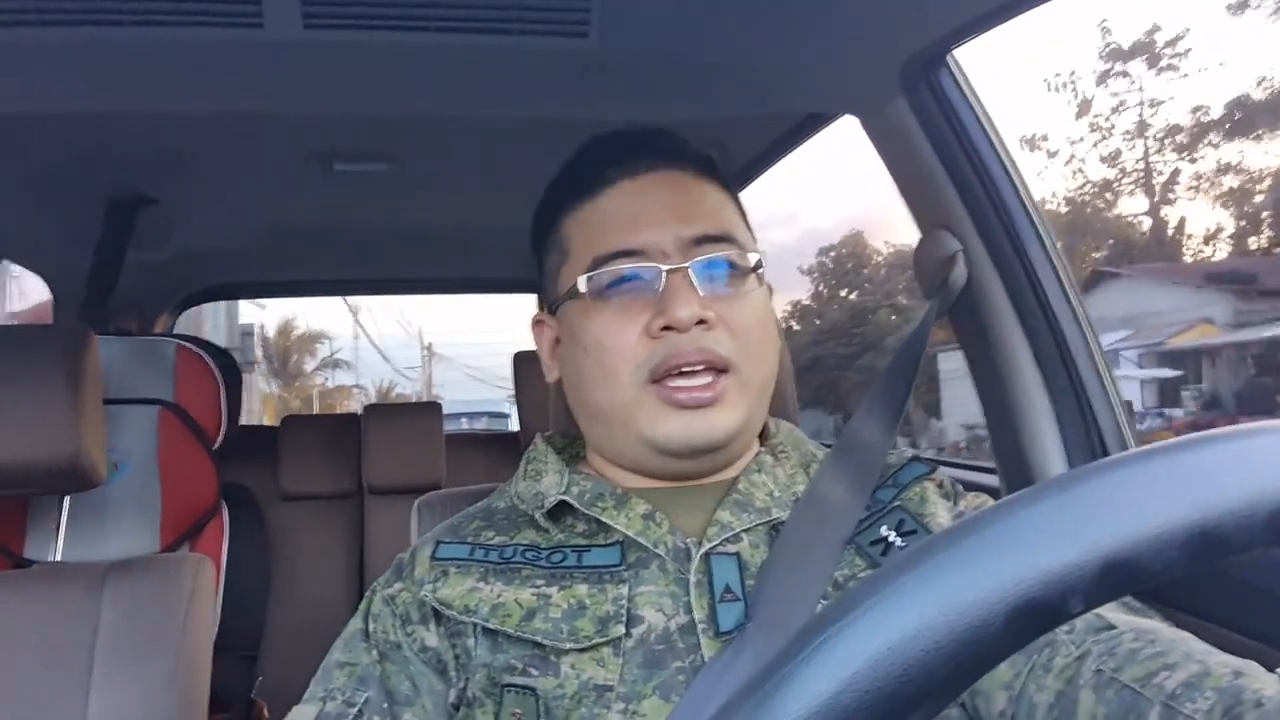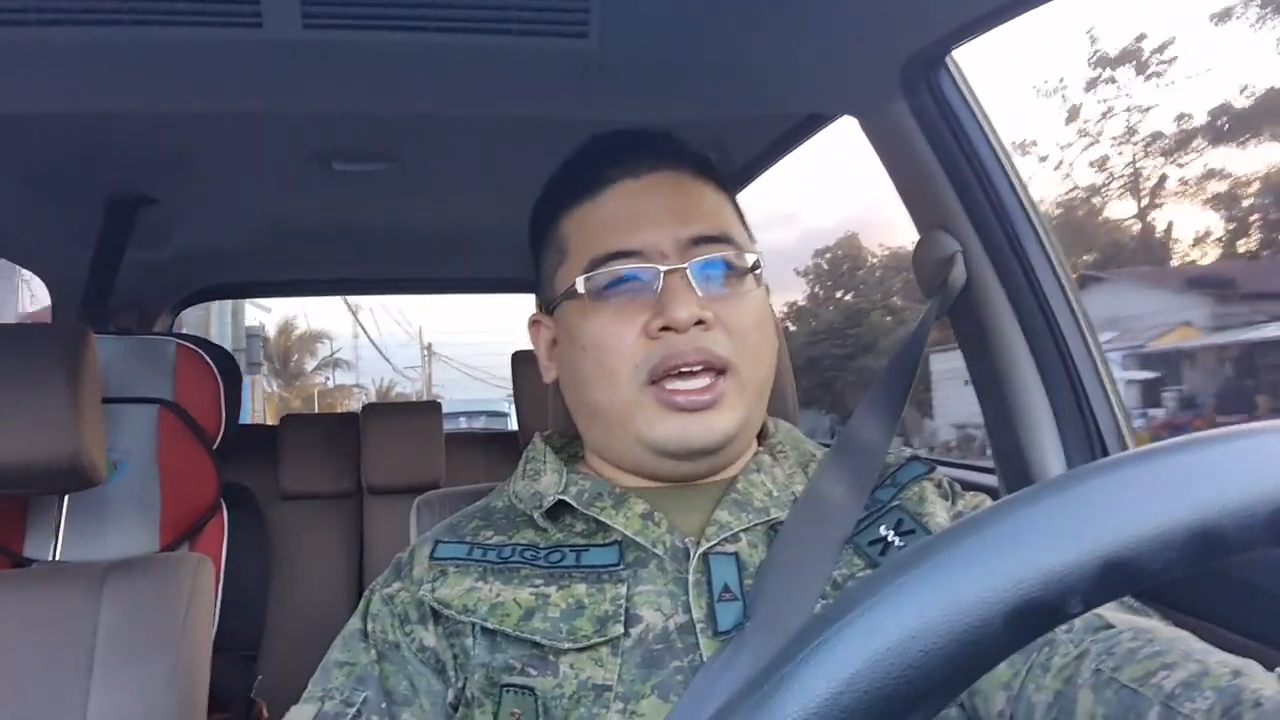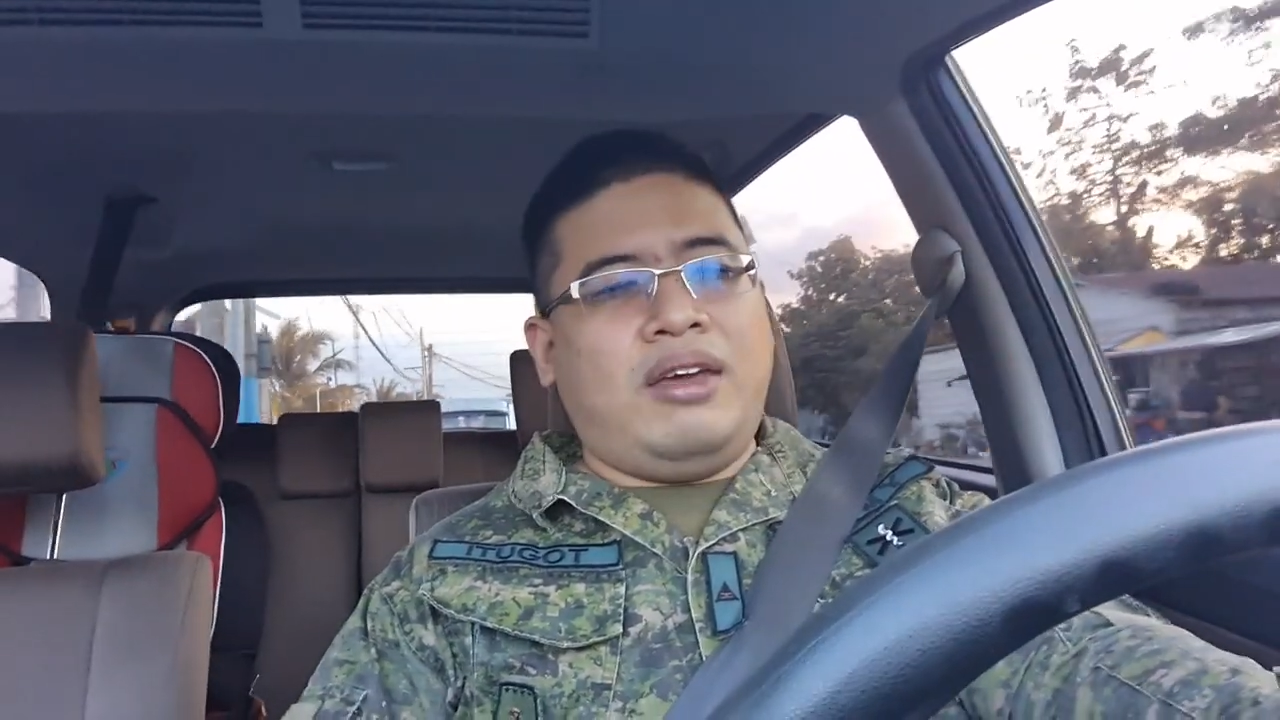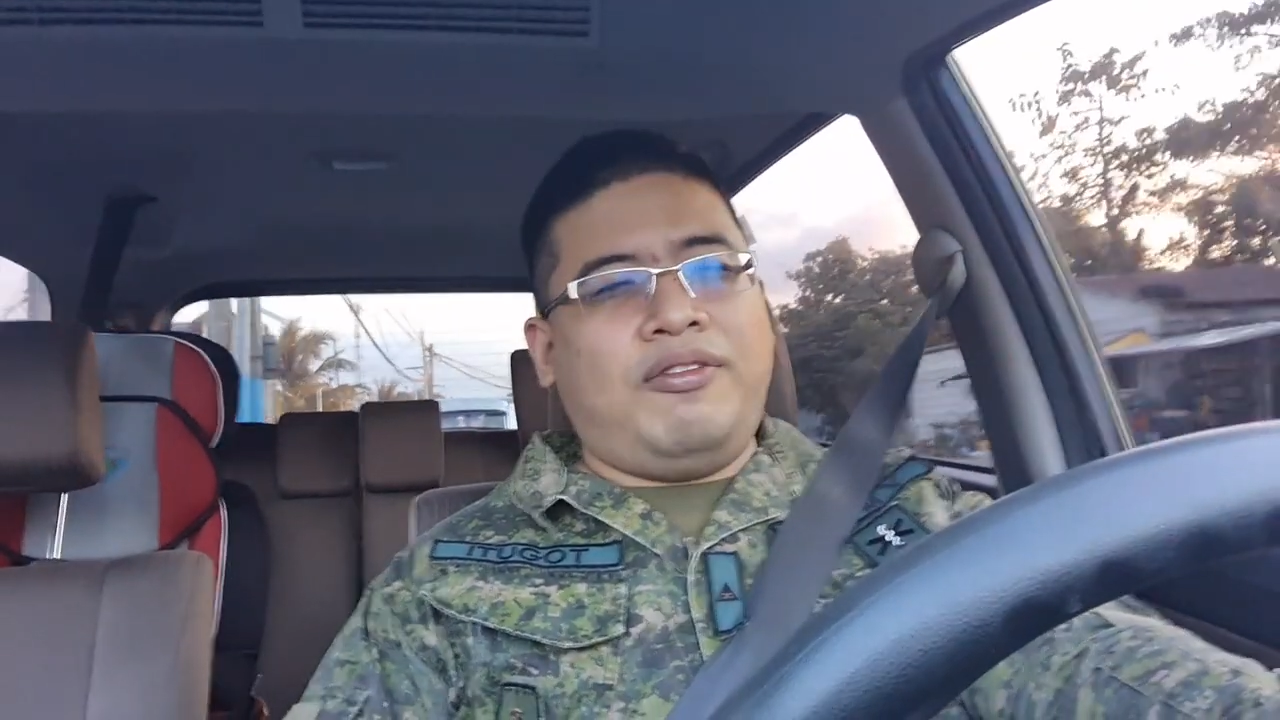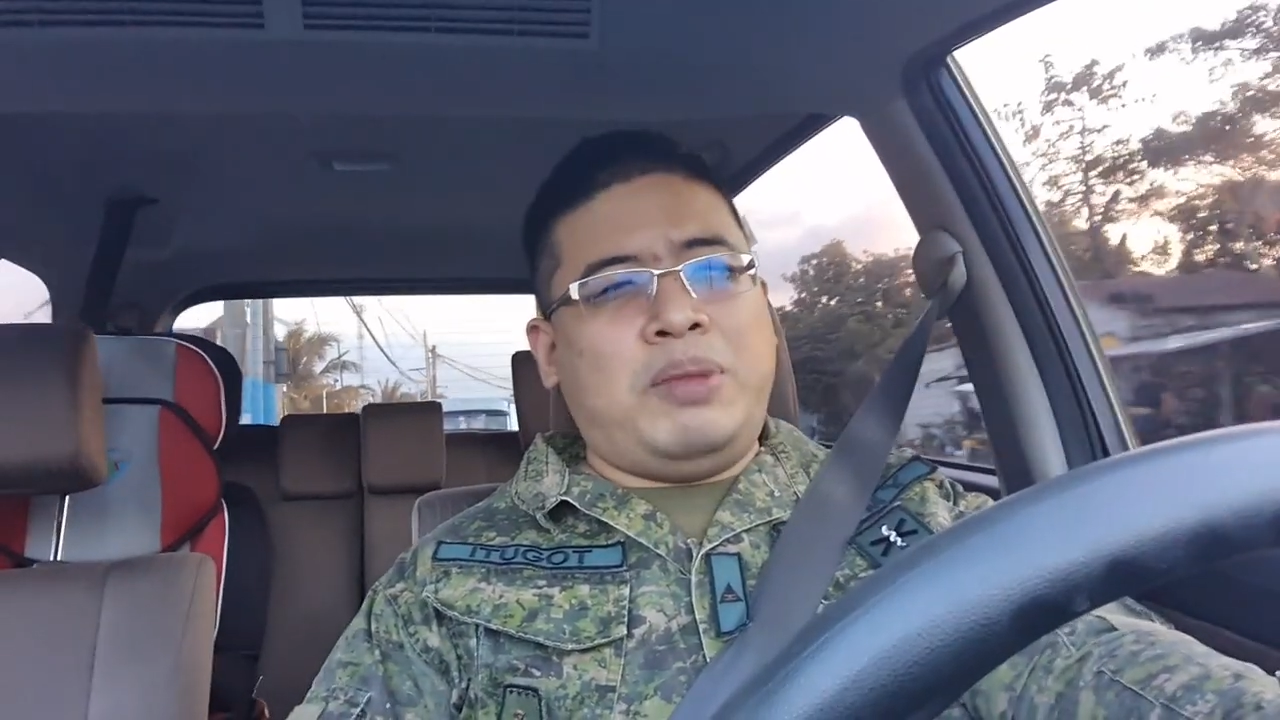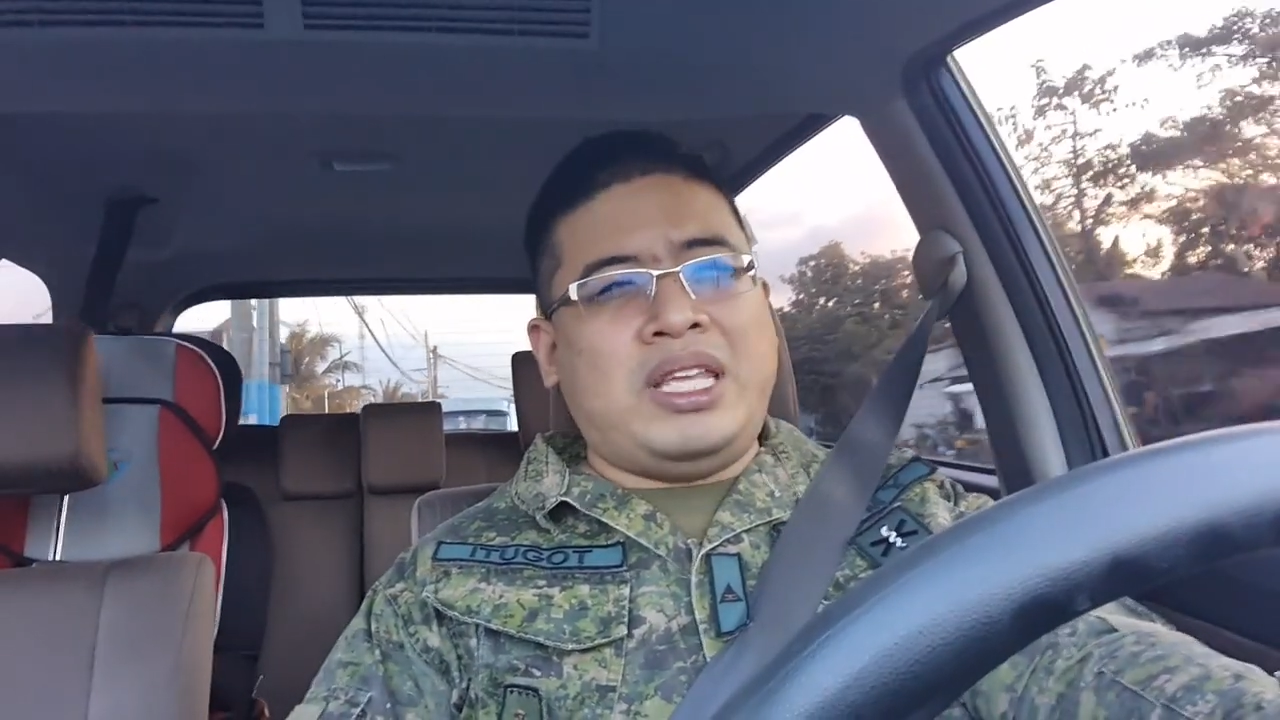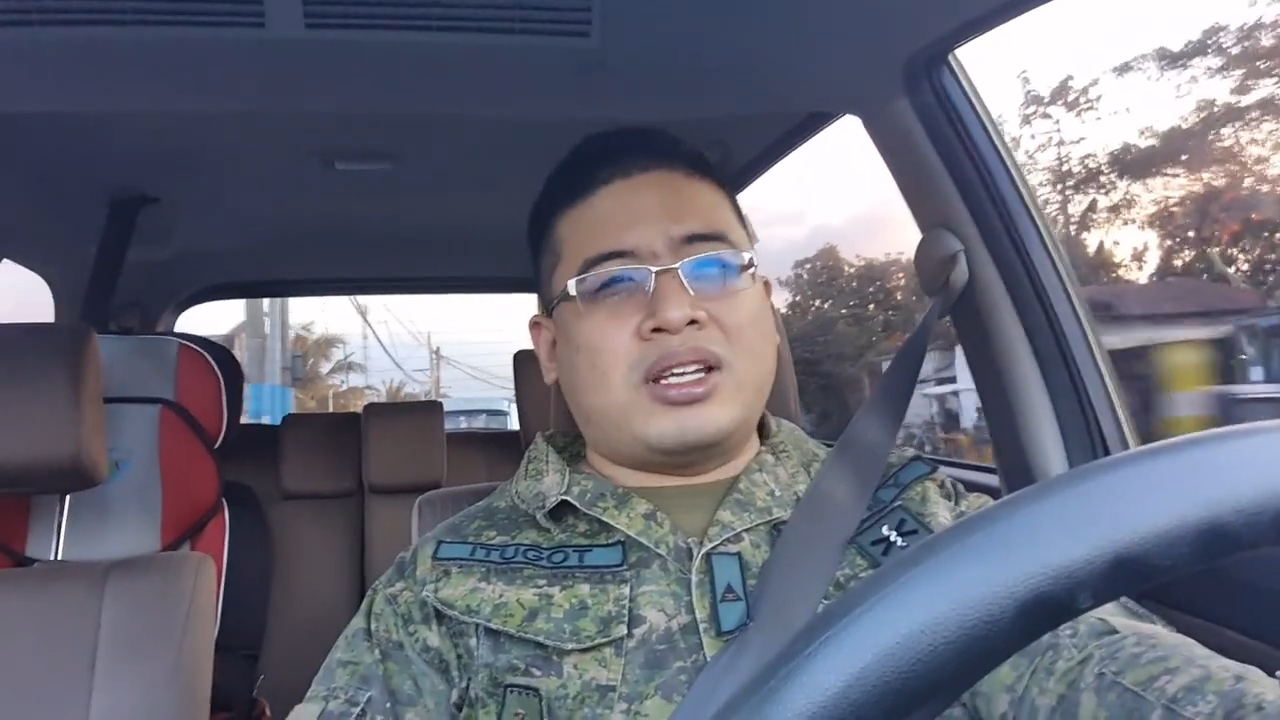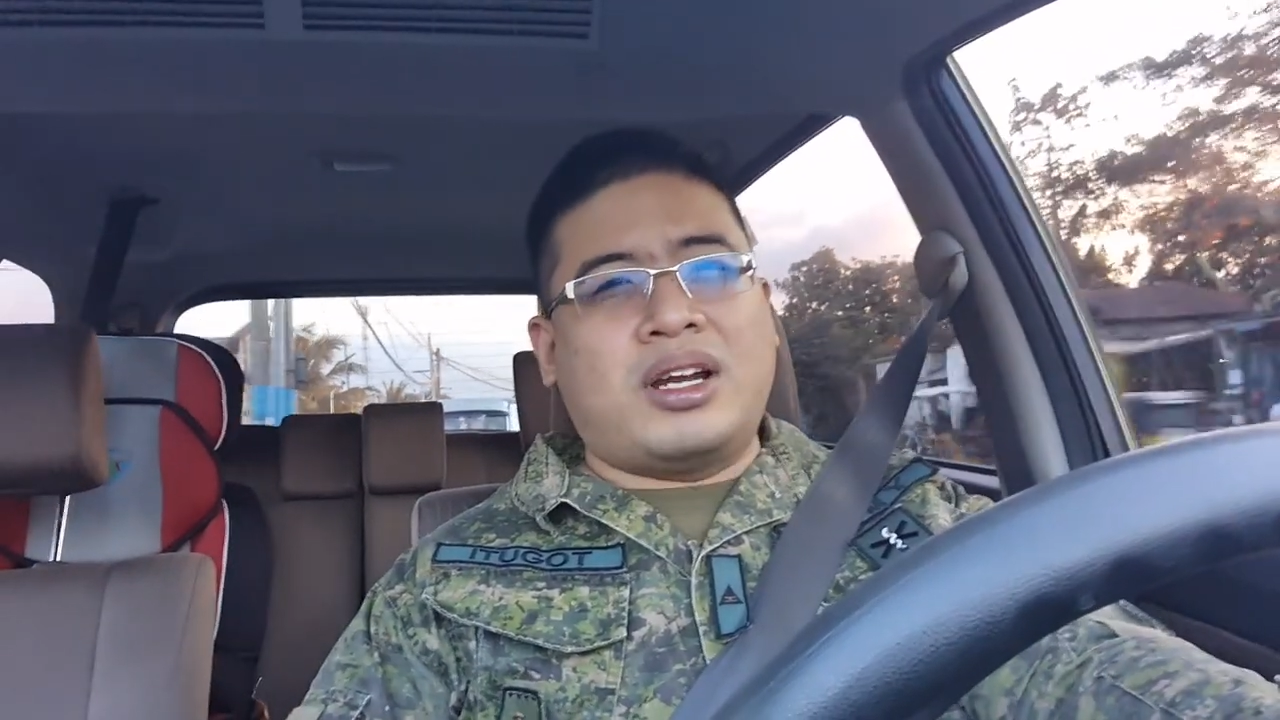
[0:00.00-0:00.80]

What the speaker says: AFP